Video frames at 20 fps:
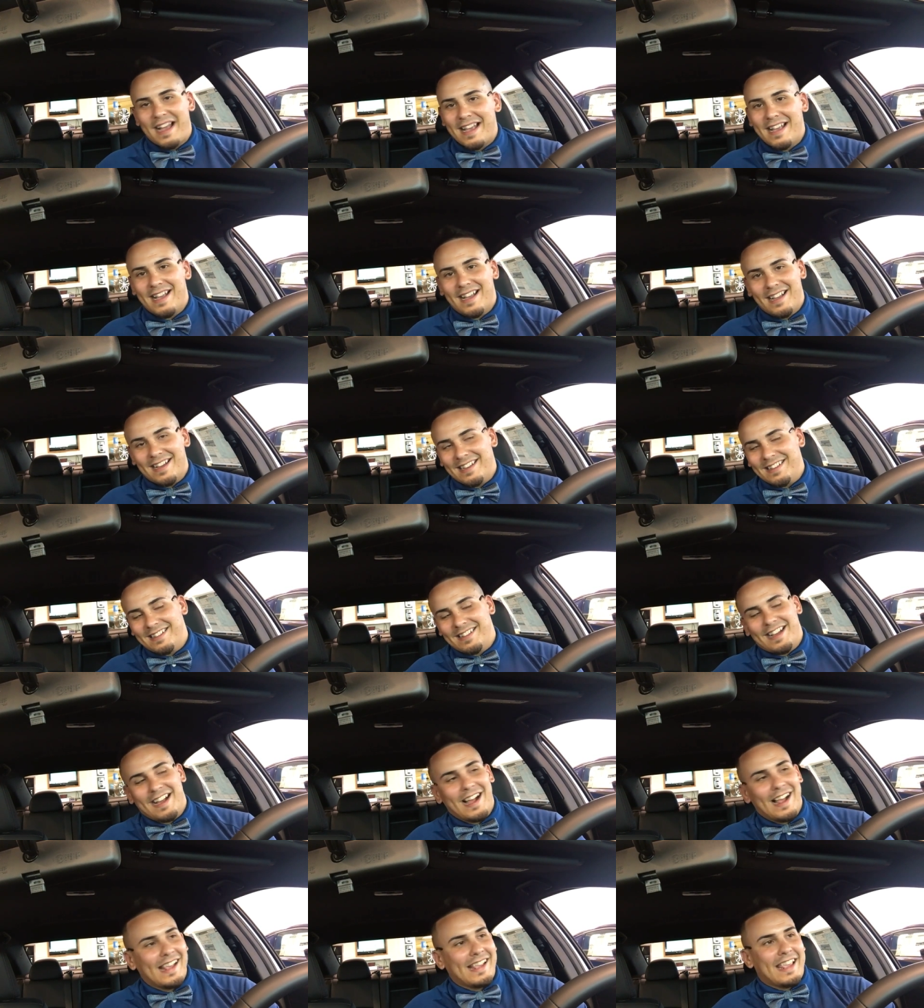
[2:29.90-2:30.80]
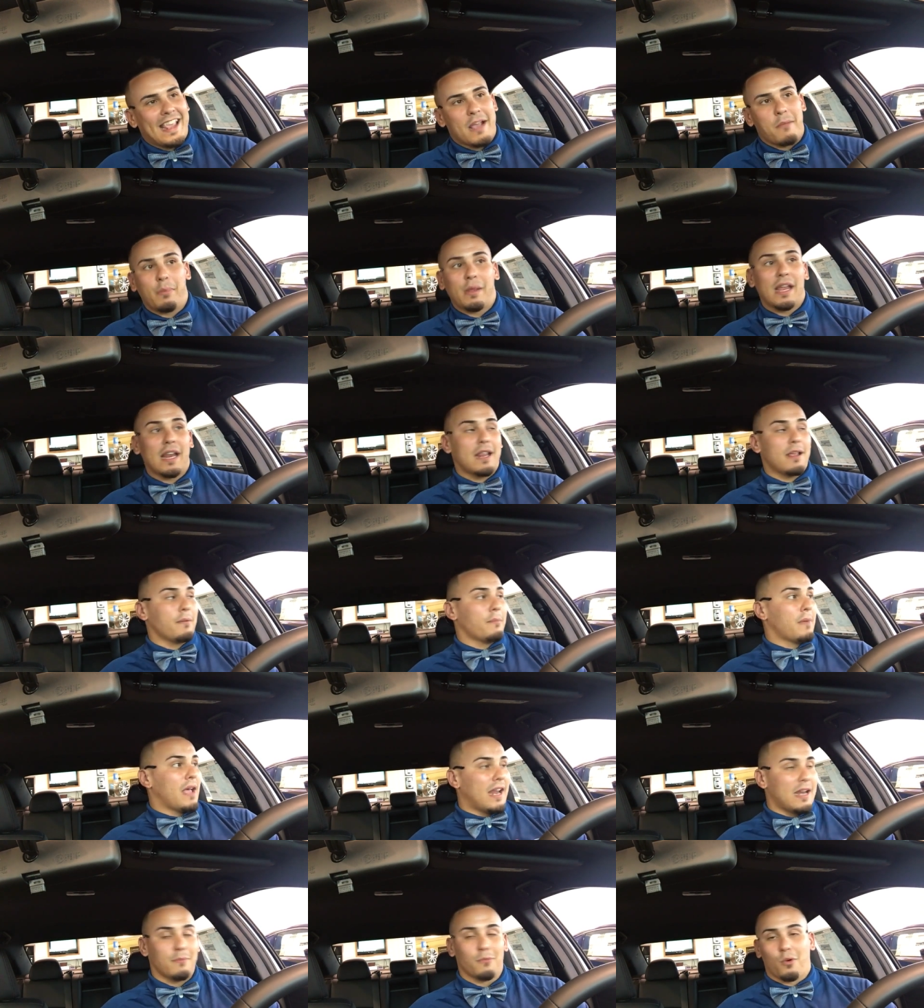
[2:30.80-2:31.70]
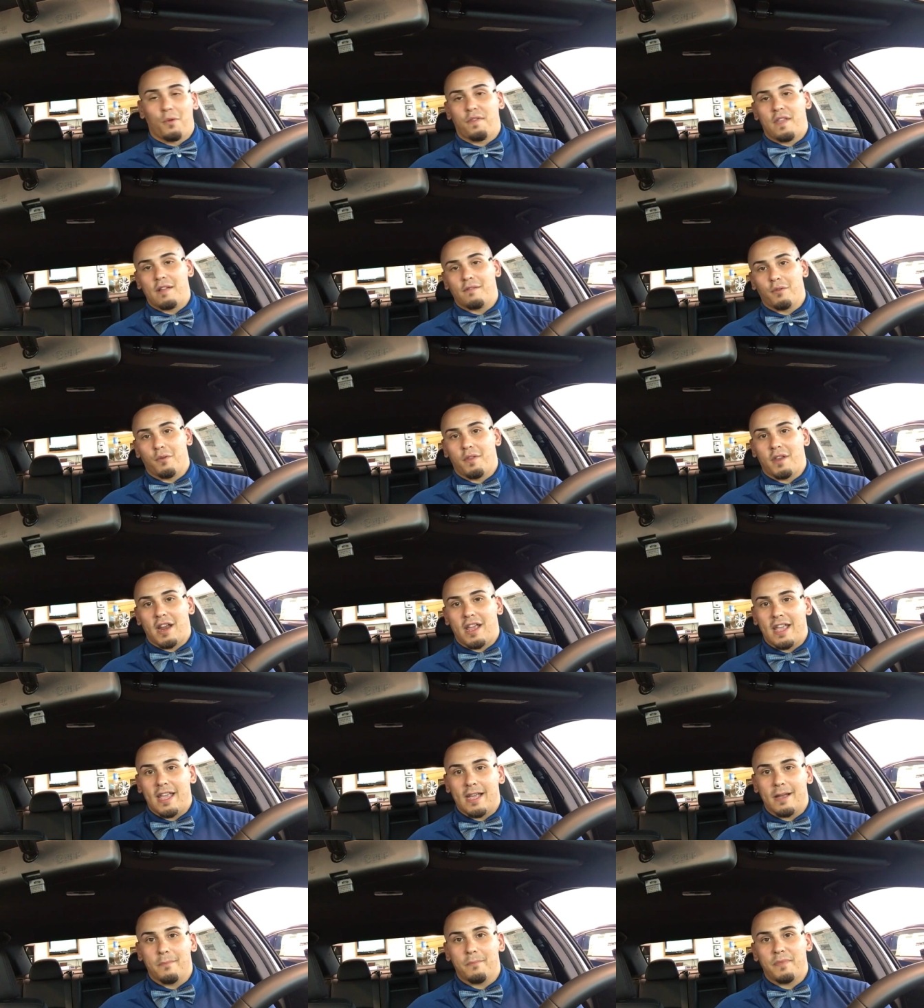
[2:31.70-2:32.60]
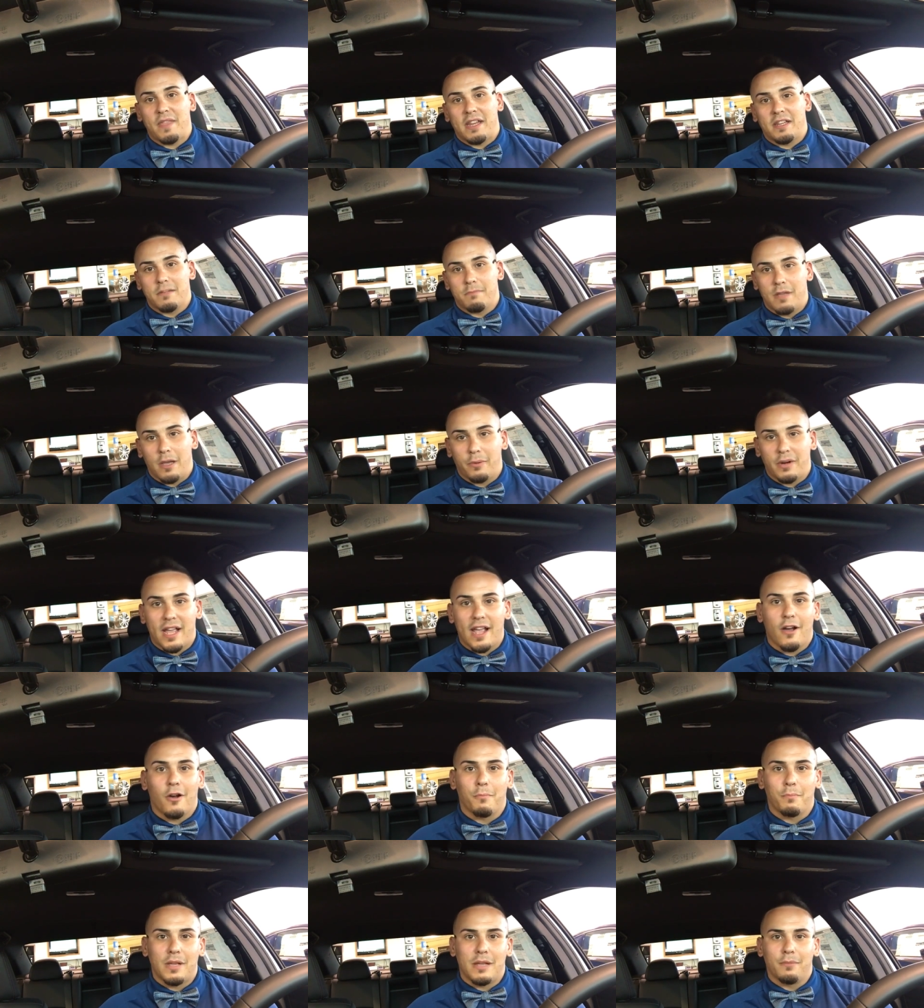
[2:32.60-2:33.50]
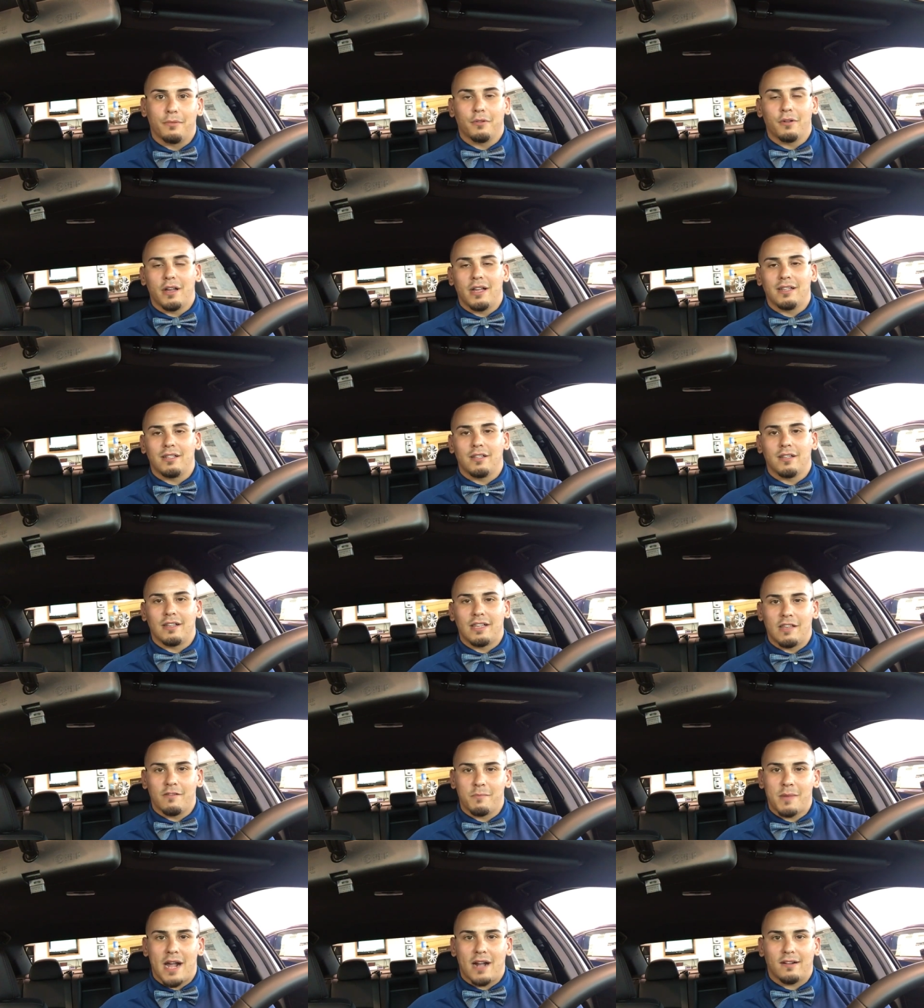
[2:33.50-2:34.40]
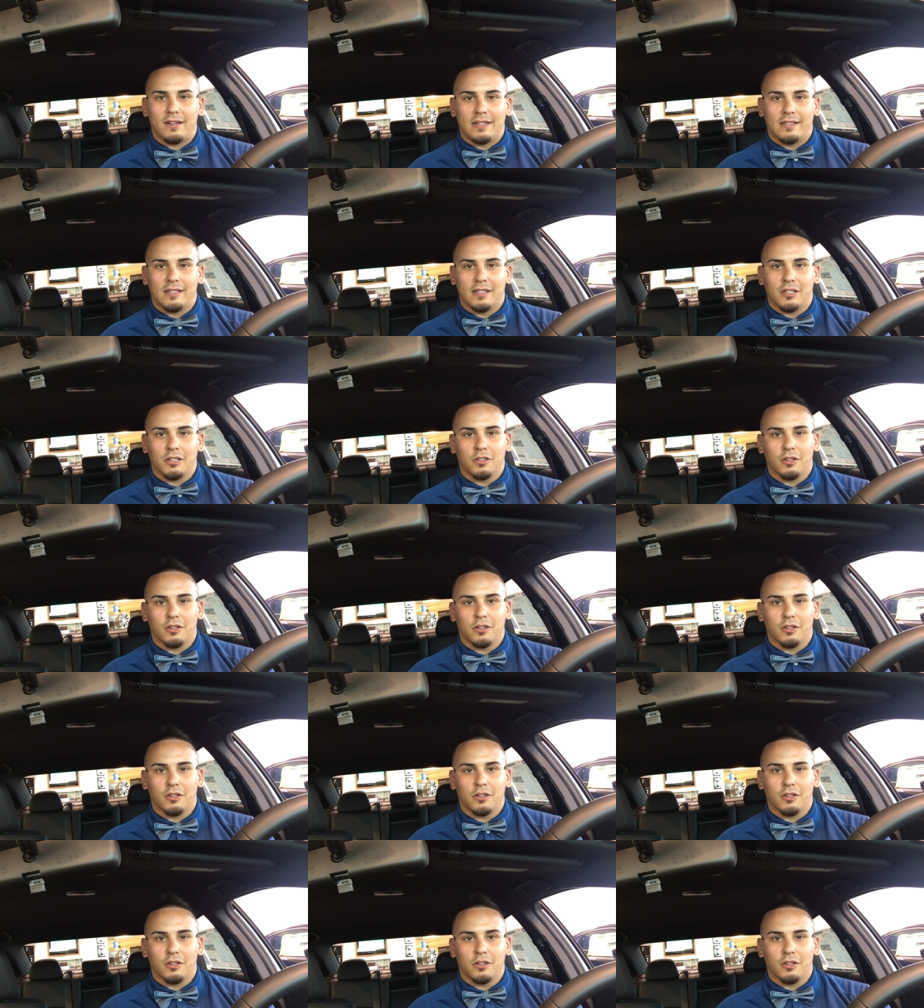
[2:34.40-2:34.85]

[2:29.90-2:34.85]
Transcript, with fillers: I, I, can't be any any more thankful than I am, and to be able to help people and to give back like this.